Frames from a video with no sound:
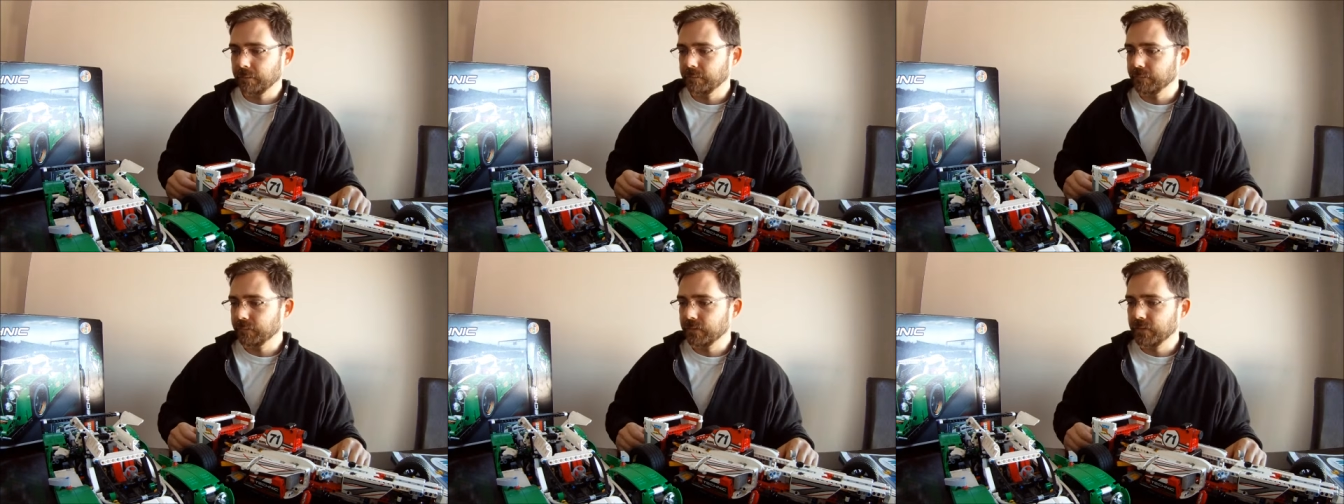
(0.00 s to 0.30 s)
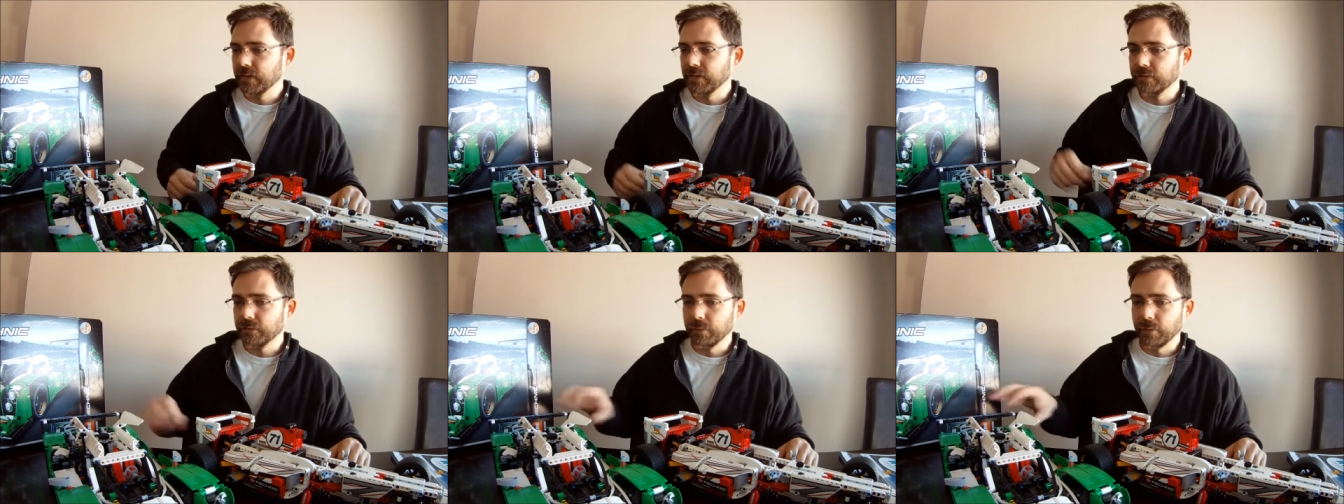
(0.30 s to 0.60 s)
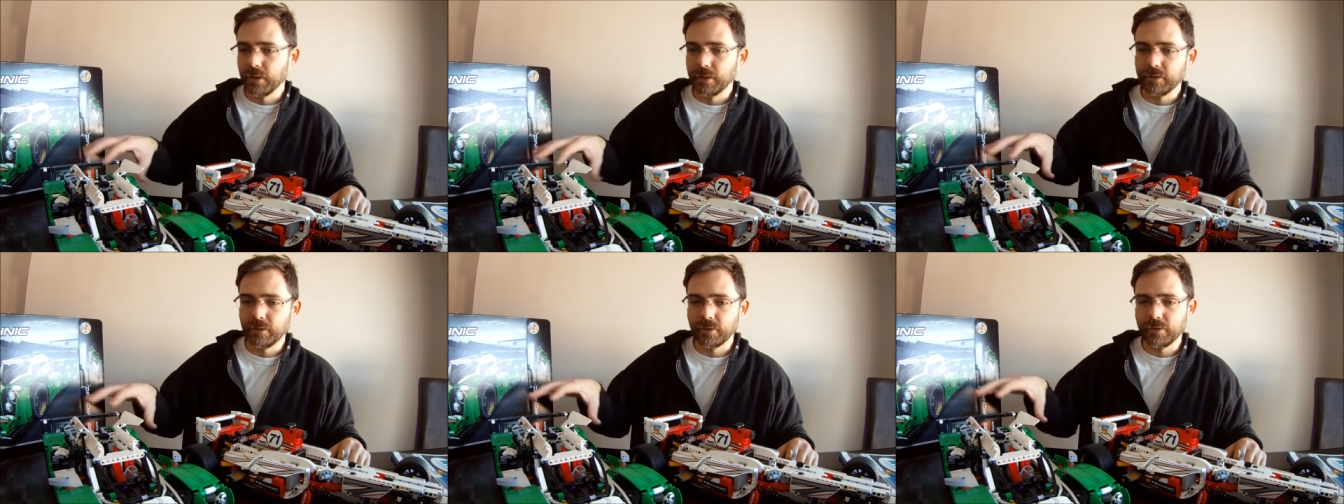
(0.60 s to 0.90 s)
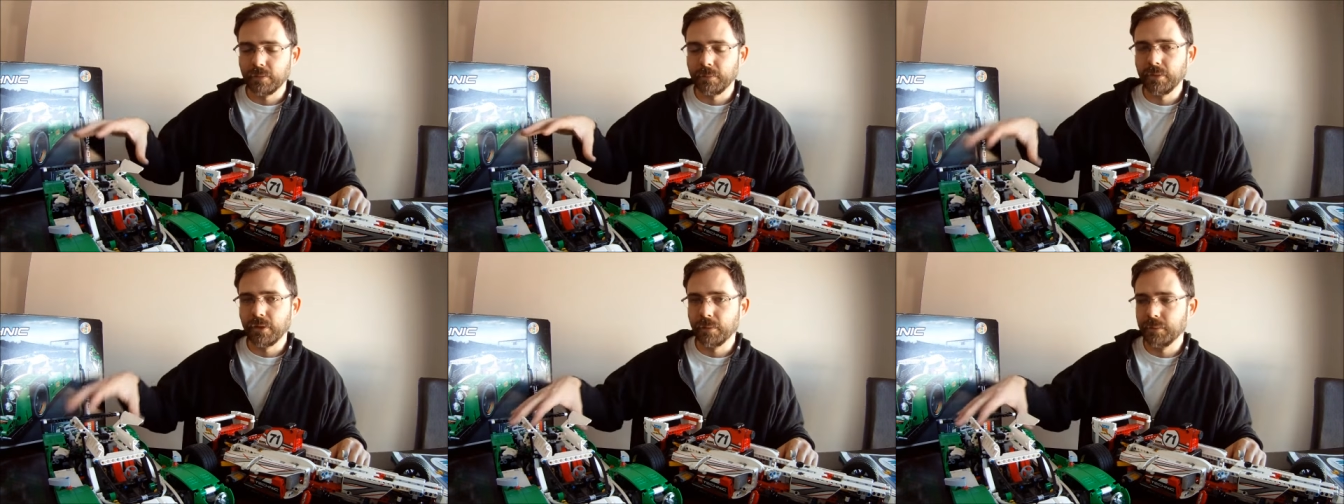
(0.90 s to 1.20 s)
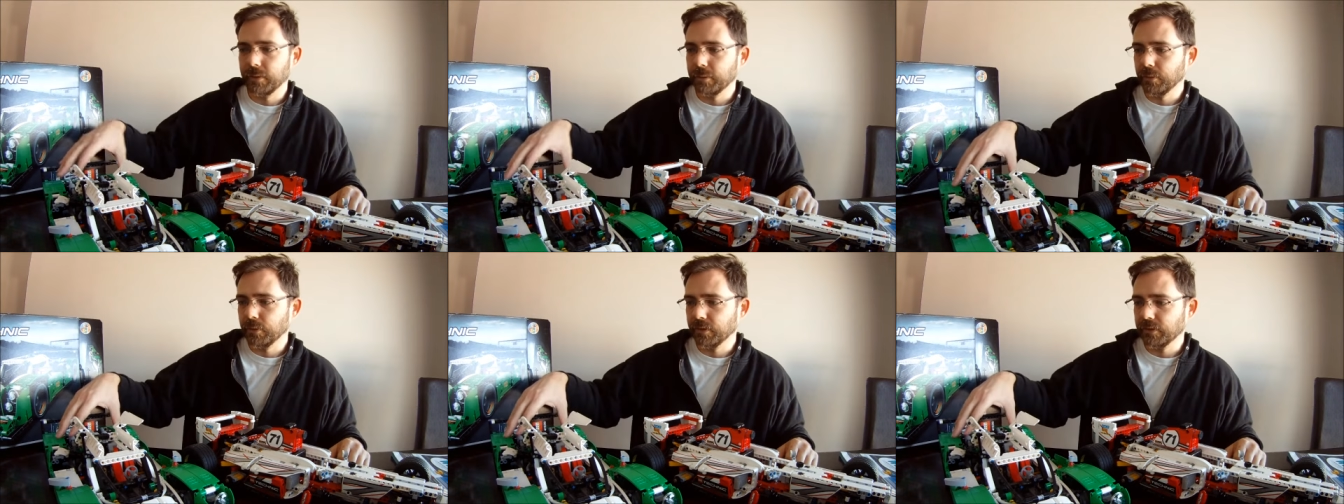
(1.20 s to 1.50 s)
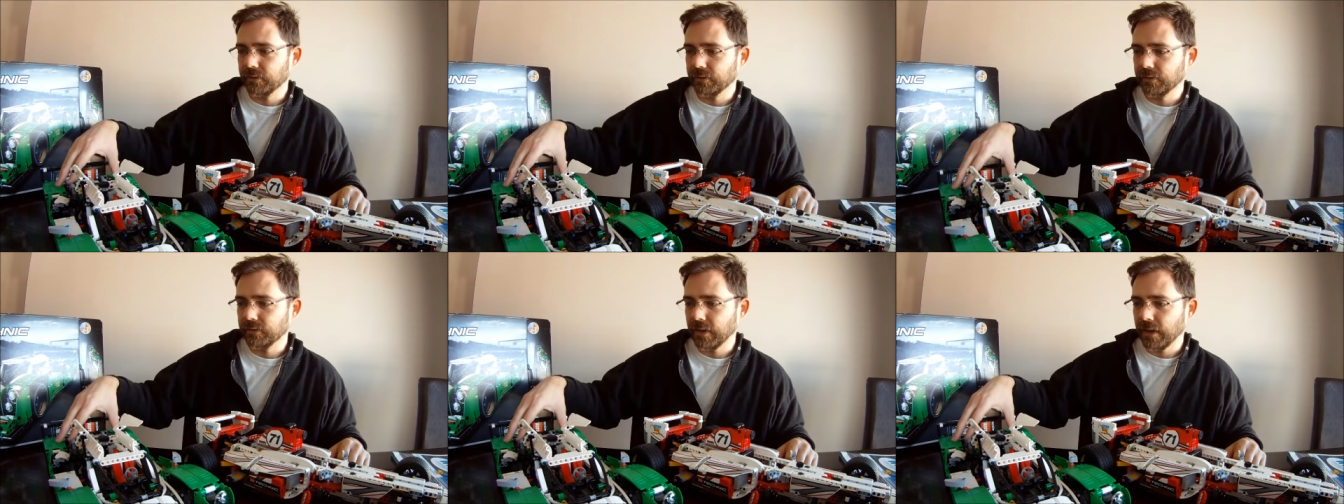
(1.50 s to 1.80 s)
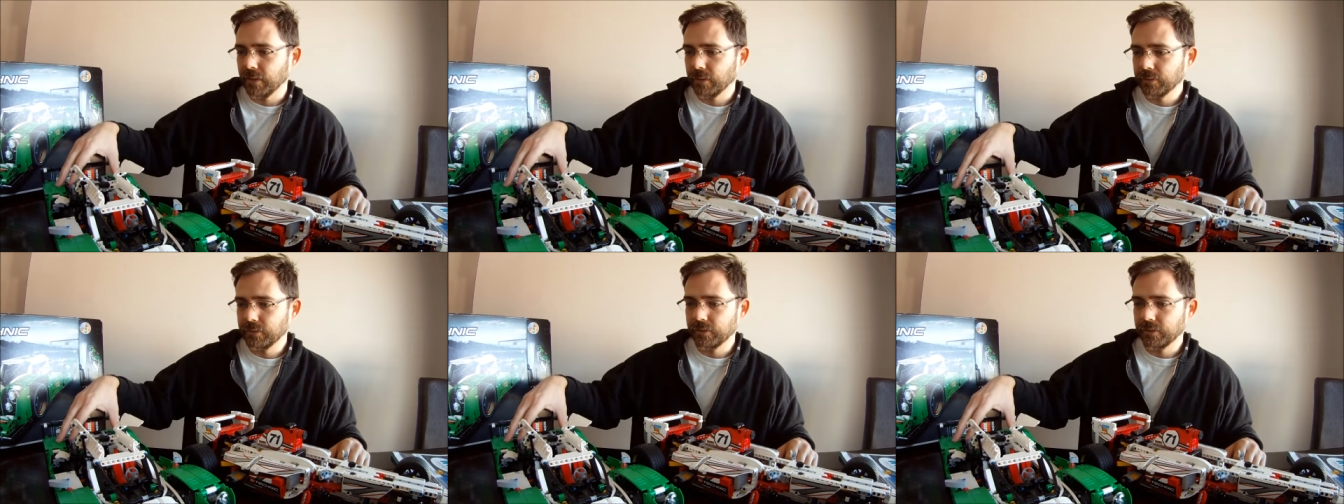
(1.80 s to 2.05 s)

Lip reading: This one looks a little bit more stout.